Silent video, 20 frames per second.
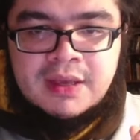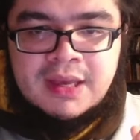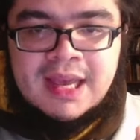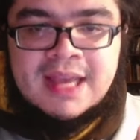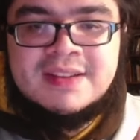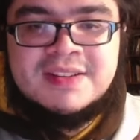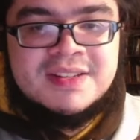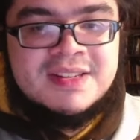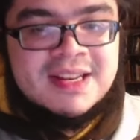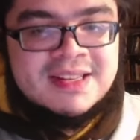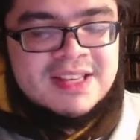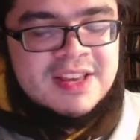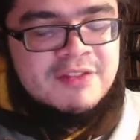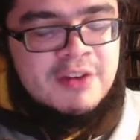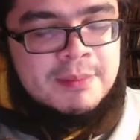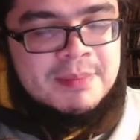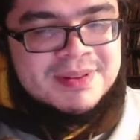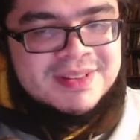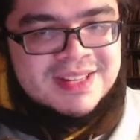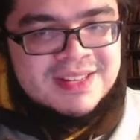is he does give
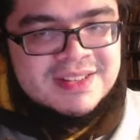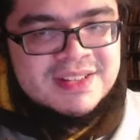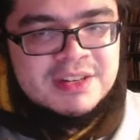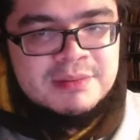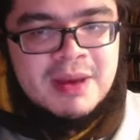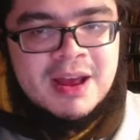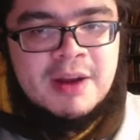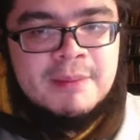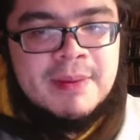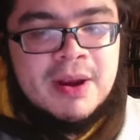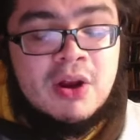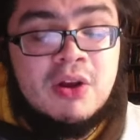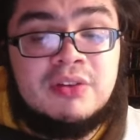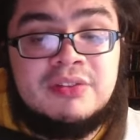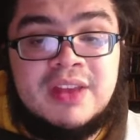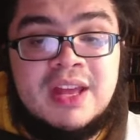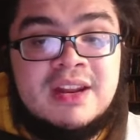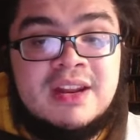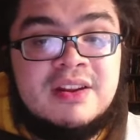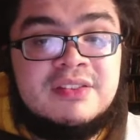up a decent amount of
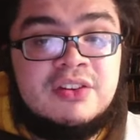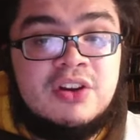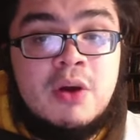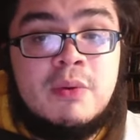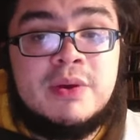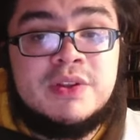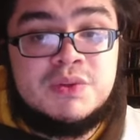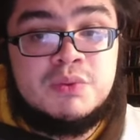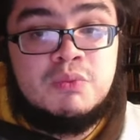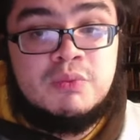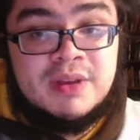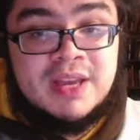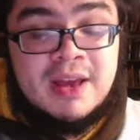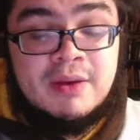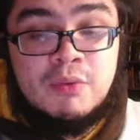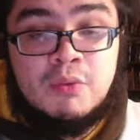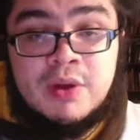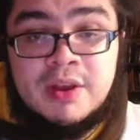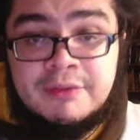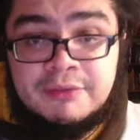barrels and he doesn't always
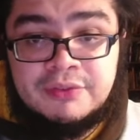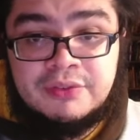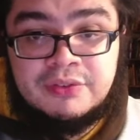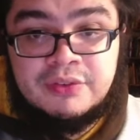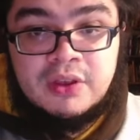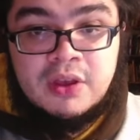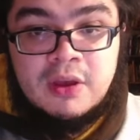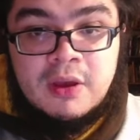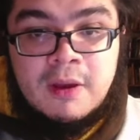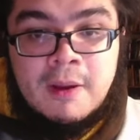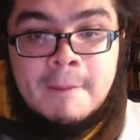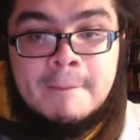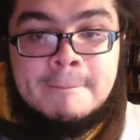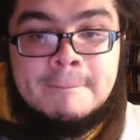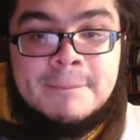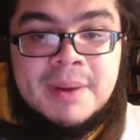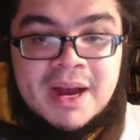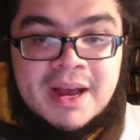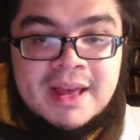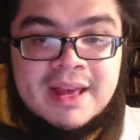get whiffs,
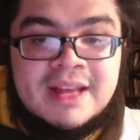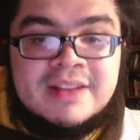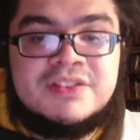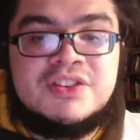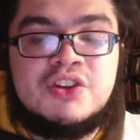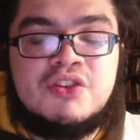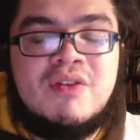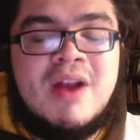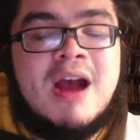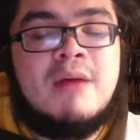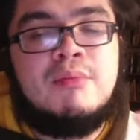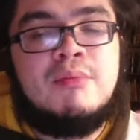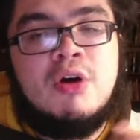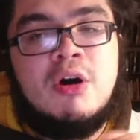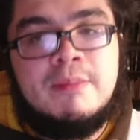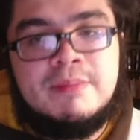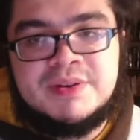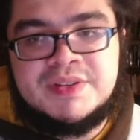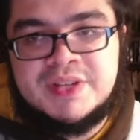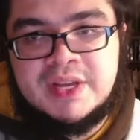but it's the ground ball
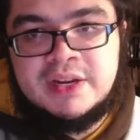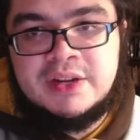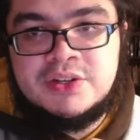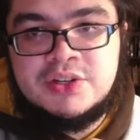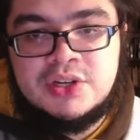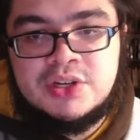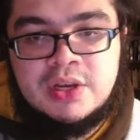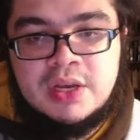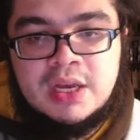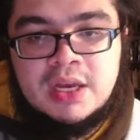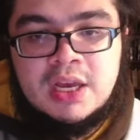percentage.